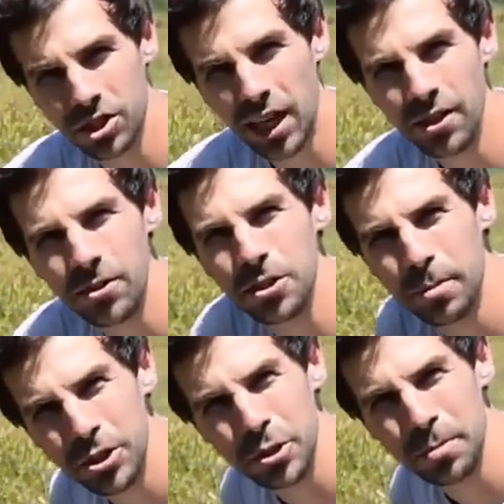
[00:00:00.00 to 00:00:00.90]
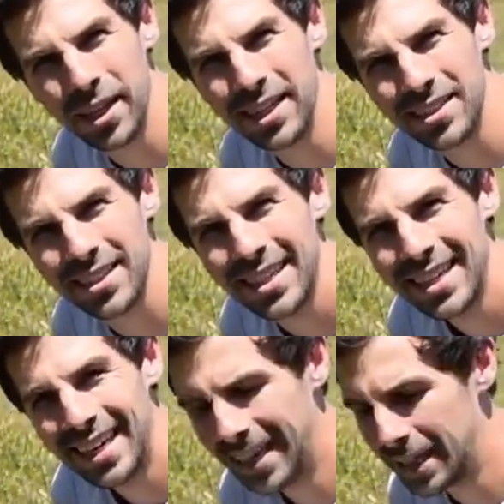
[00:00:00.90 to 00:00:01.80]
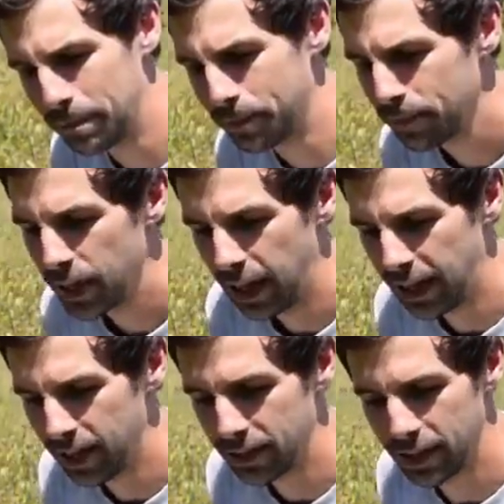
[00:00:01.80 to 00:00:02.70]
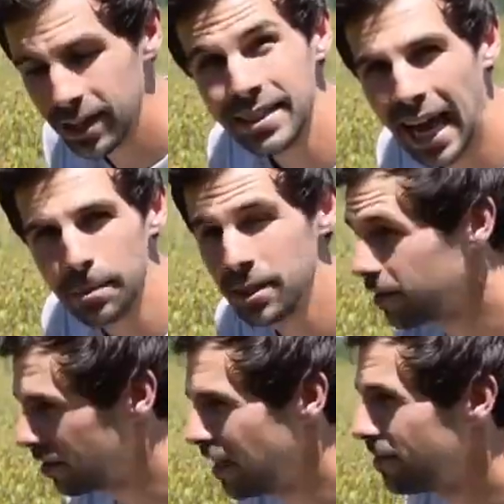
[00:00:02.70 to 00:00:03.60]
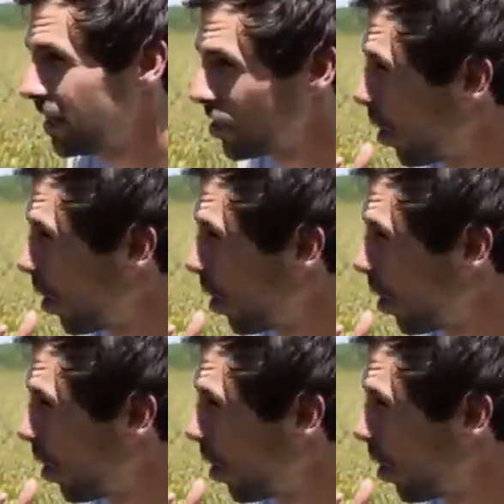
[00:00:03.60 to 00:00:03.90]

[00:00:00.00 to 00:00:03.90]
sundews and pitcher plants. And they're adapted to live in this